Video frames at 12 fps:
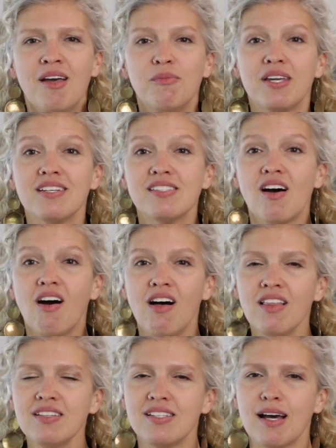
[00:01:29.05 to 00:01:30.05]
because
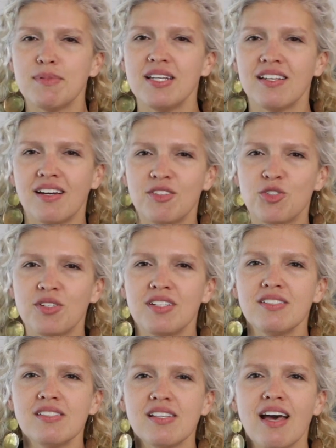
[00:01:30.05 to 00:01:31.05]
all adopting
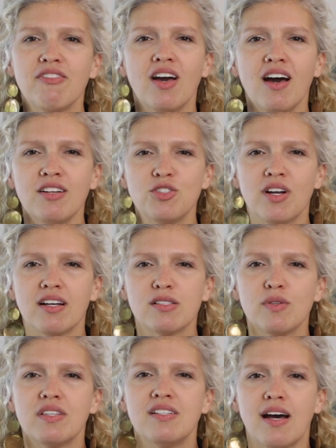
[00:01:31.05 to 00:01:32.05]
countries have contracts
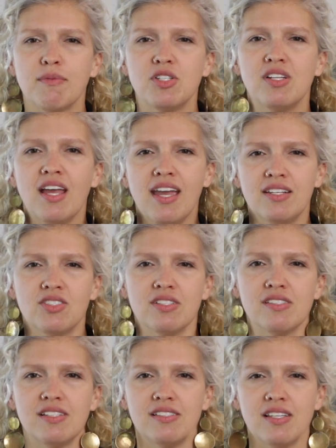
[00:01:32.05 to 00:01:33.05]
with adoption
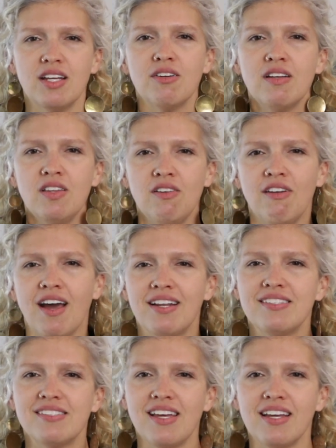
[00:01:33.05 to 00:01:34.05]
agencies here in the
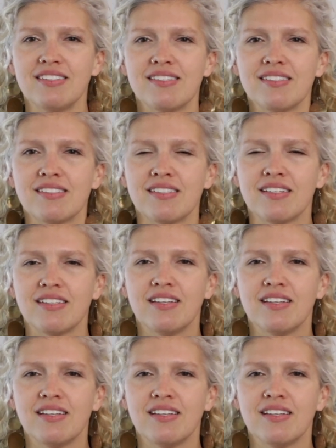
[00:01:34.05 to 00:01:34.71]
United States.